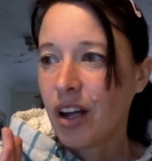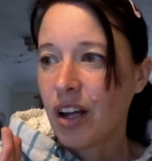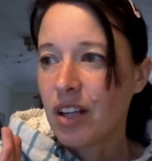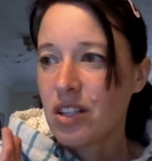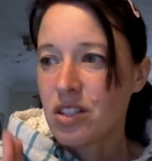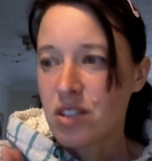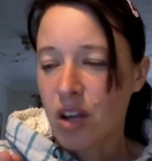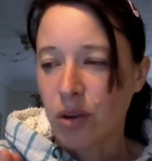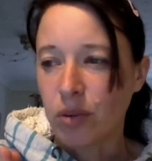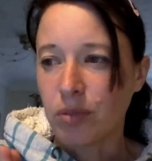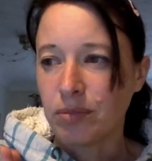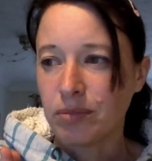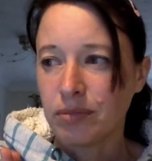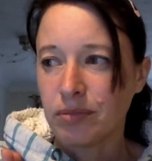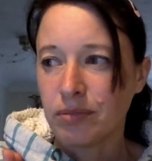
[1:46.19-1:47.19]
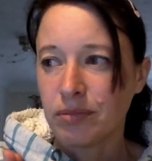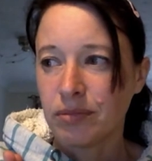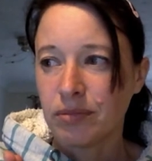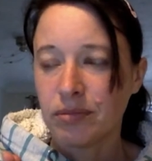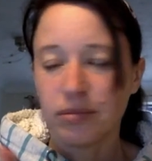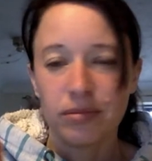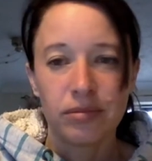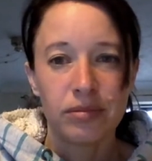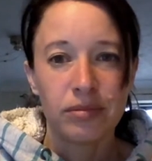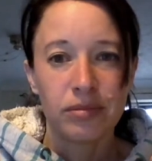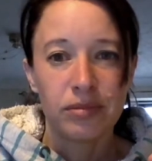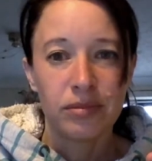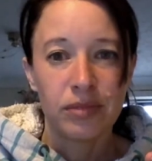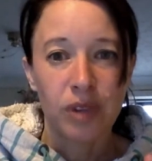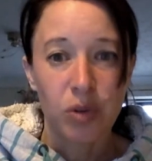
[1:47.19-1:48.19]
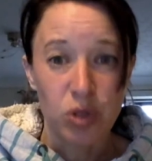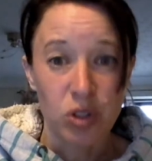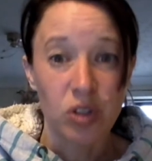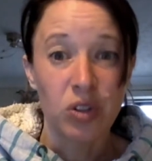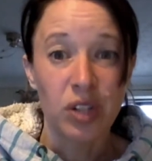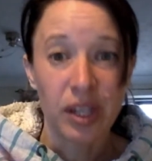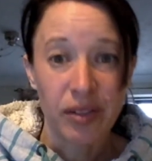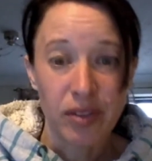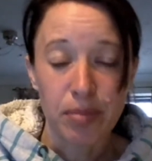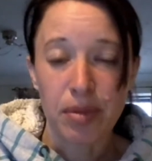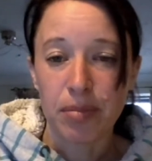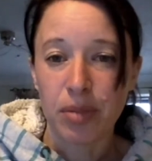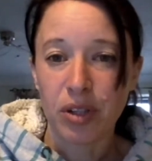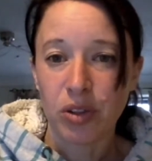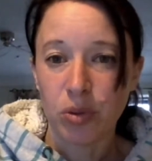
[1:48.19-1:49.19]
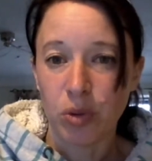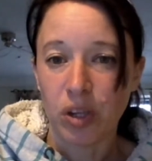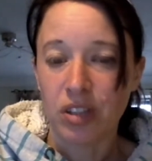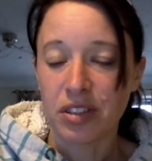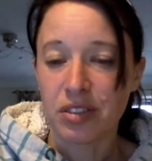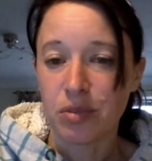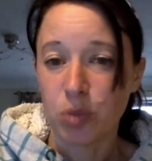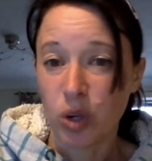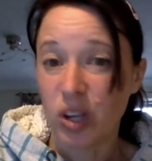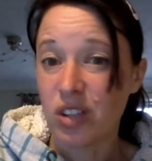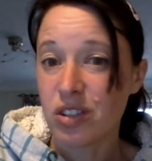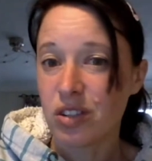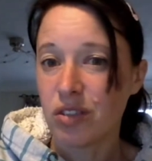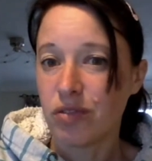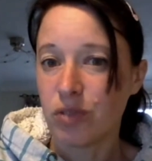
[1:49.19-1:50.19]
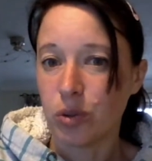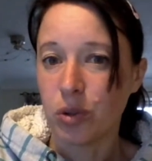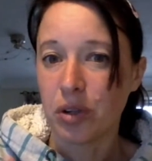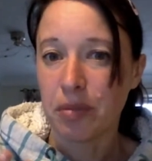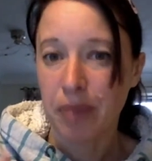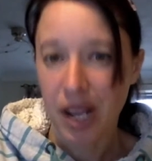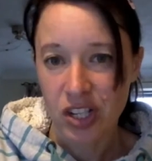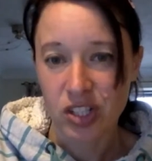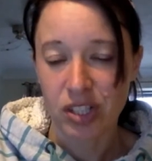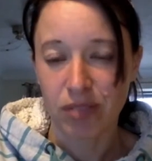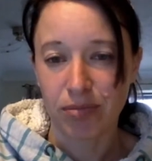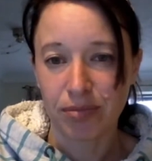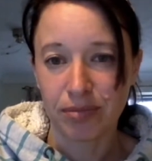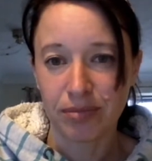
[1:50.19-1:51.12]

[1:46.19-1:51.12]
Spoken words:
So, I was Googling the biblical word for compassion.